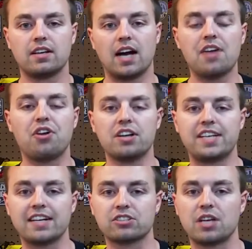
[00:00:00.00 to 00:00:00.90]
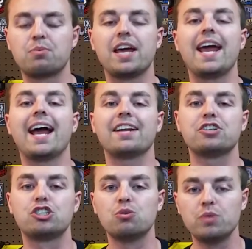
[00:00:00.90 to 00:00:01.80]
I thought Daniel said we had to
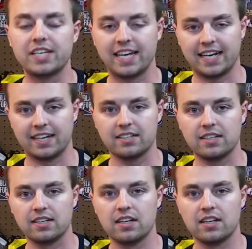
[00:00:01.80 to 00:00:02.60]
shoot weak-hand